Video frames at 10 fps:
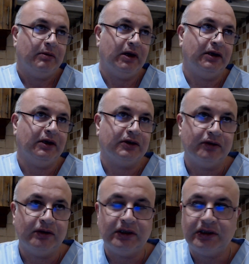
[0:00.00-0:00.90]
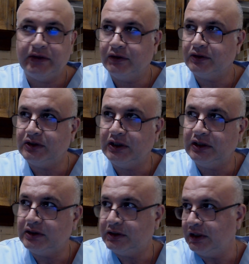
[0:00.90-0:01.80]
My dear students, have your
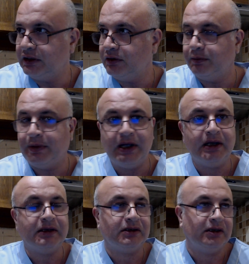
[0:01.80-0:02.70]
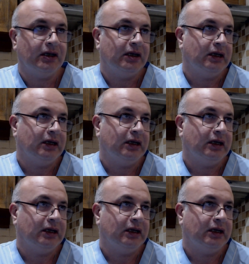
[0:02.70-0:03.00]
seats, take your pens,